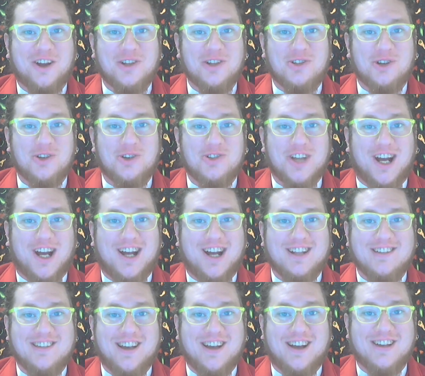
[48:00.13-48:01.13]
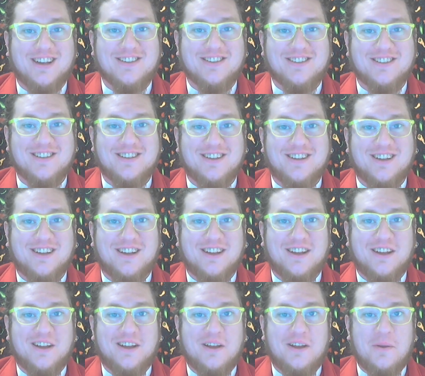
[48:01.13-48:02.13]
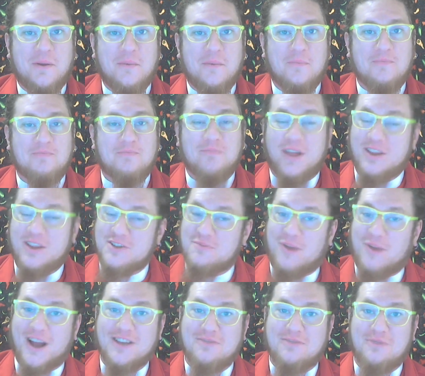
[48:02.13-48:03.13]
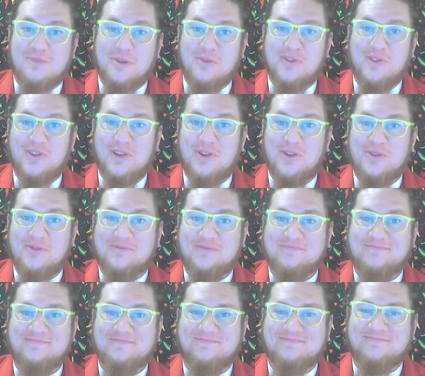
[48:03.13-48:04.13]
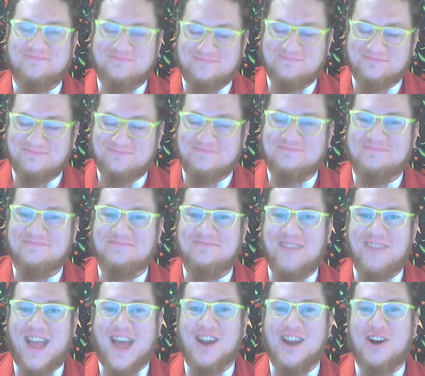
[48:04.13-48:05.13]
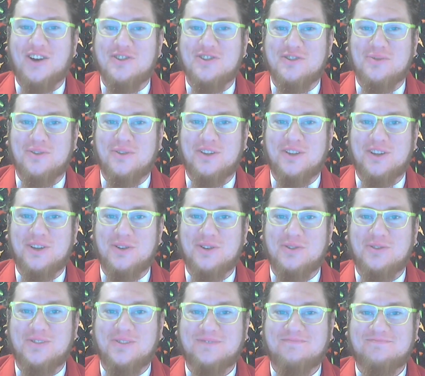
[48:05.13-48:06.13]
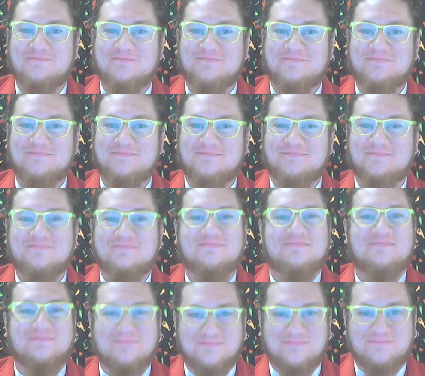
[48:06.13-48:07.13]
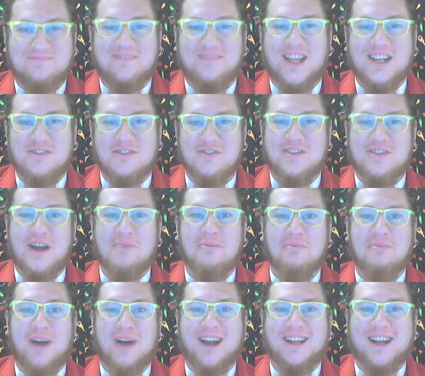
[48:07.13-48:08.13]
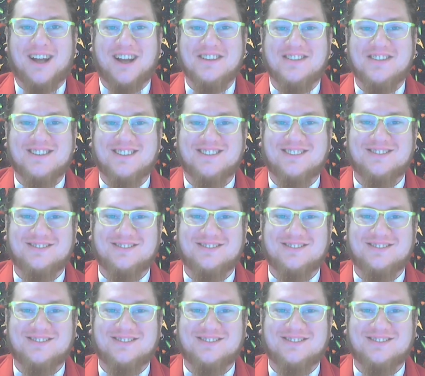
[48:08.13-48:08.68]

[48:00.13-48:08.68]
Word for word: on Church of Hot Sauce, may the spice be with you and also with you. Thanks for stopping by, guys.